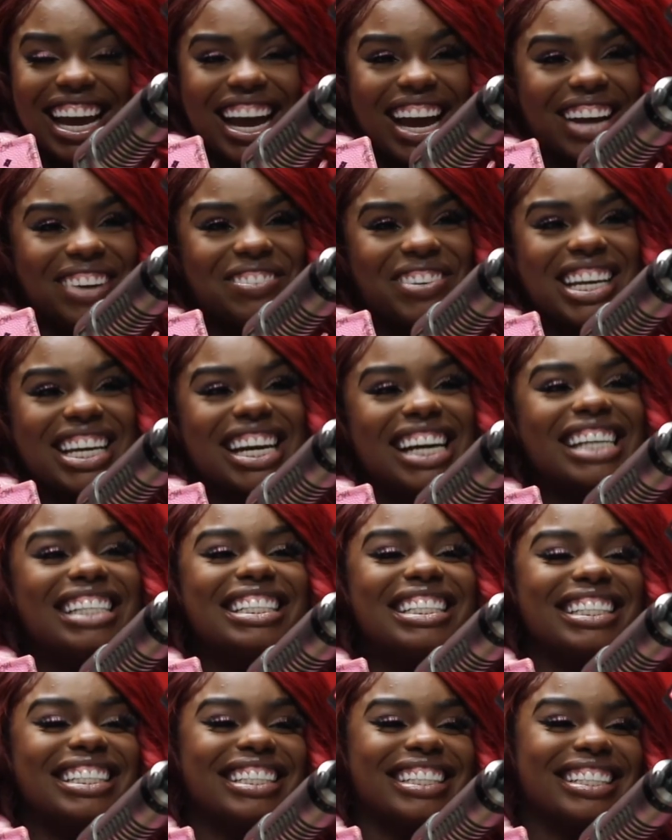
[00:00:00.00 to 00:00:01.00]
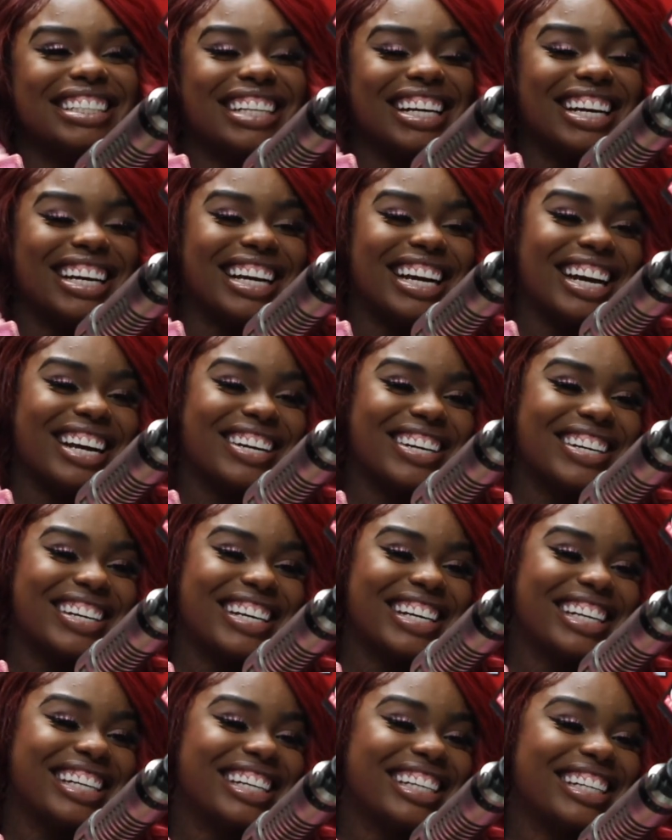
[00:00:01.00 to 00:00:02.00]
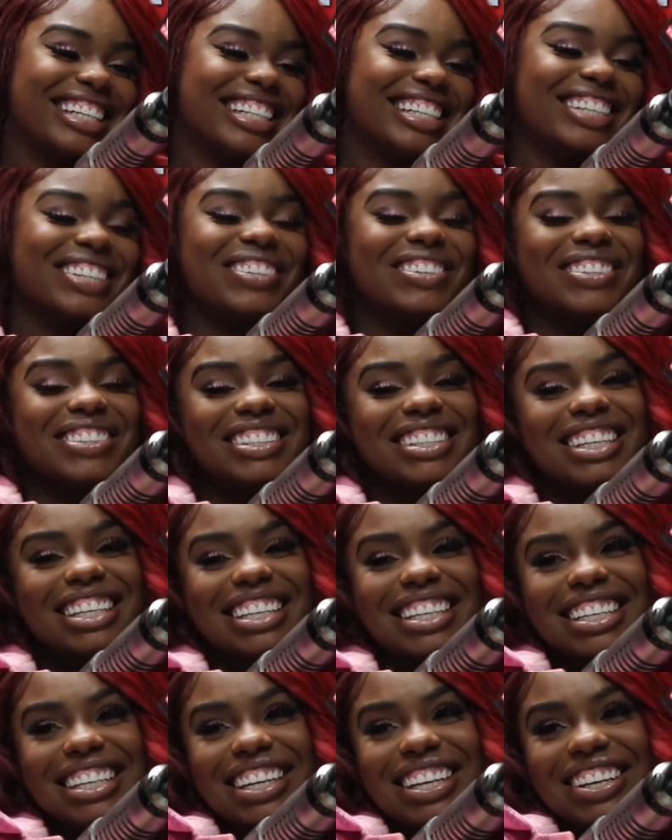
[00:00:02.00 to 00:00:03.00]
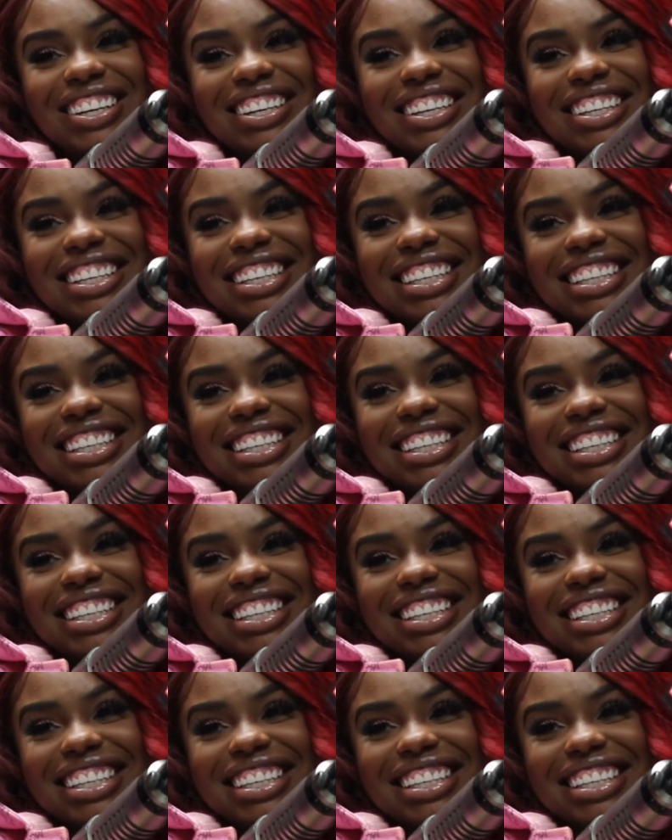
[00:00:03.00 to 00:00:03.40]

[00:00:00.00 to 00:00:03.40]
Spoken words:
So we talking. What's going on with you and